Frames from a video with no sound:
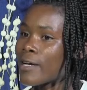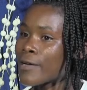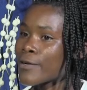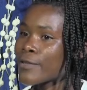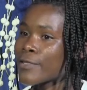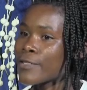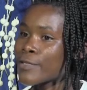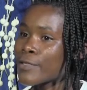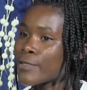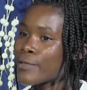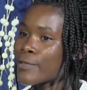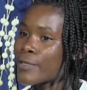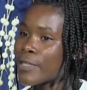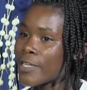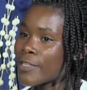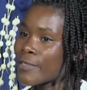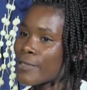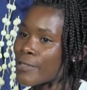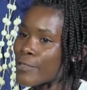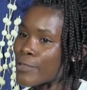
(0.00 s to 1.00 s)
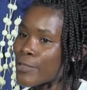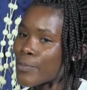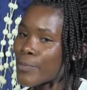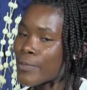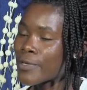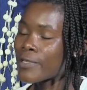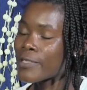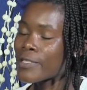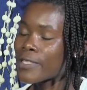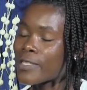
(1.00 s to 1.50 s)
are going through education
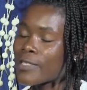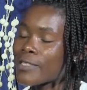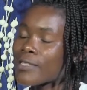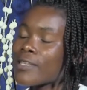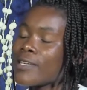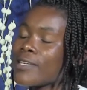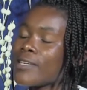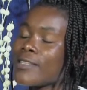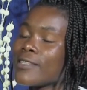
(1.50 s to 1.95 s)
process,